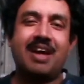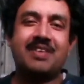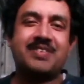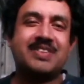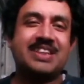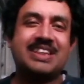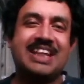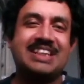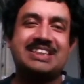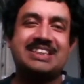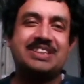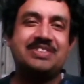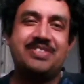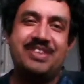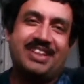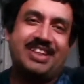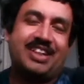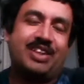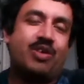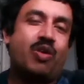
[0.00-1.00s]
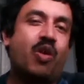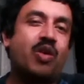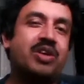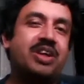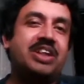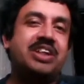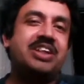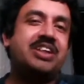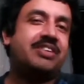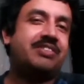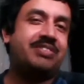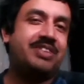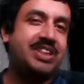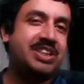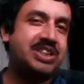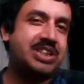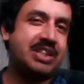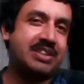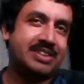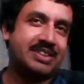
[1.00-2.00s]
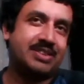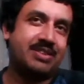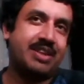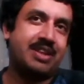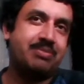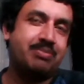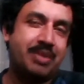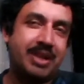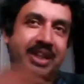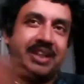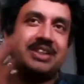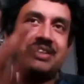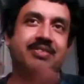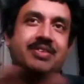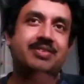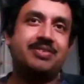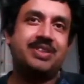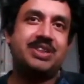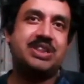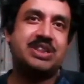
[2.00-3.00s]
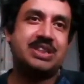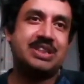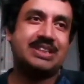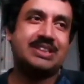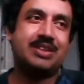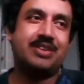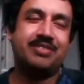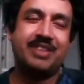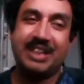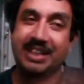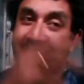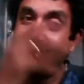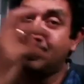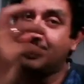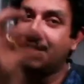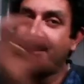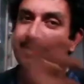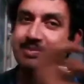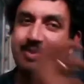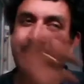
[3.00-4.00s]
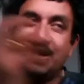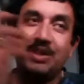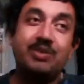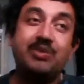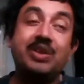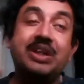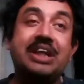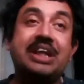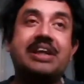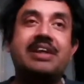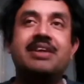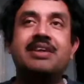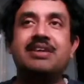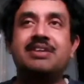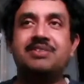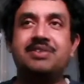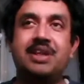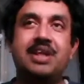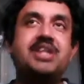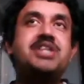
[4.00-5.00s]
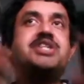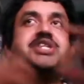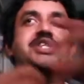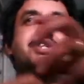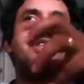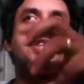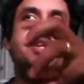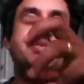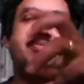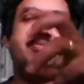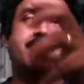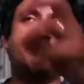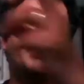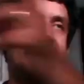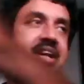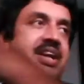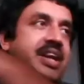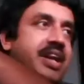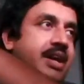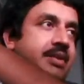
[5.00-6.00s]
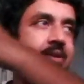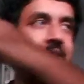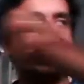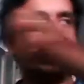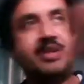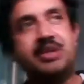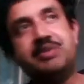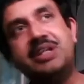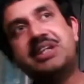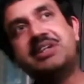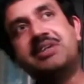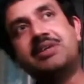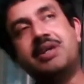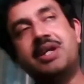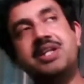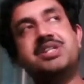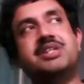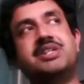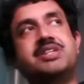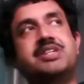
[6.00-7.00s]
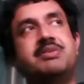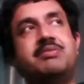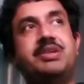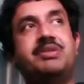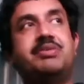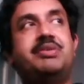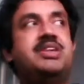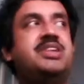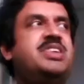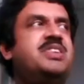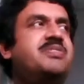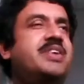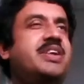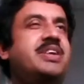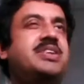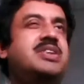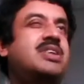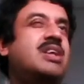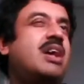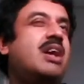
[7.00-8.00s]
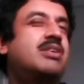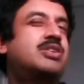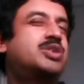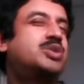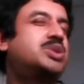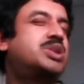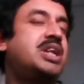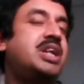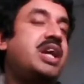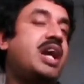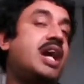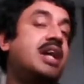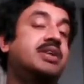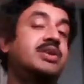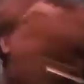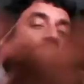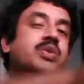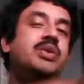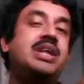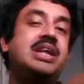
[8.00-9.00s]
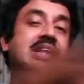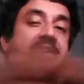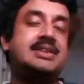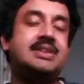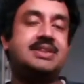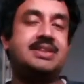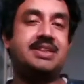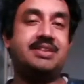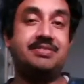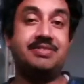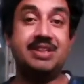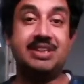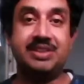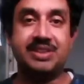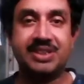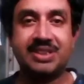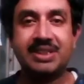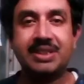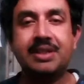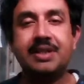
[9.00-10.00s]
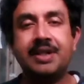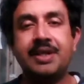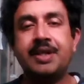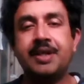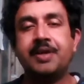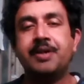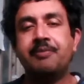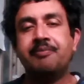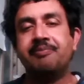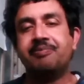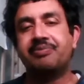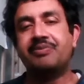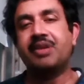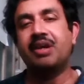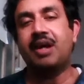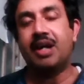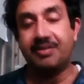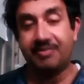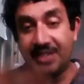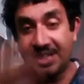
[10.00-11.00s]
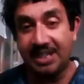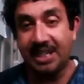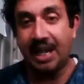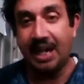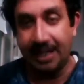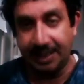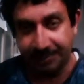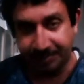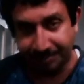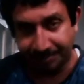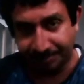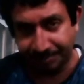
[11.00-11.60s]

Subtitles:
After that, even the nonlinear features or unpredictable features are very unique relationship, building up a unique relationship between different totally uncorrelated events are very high.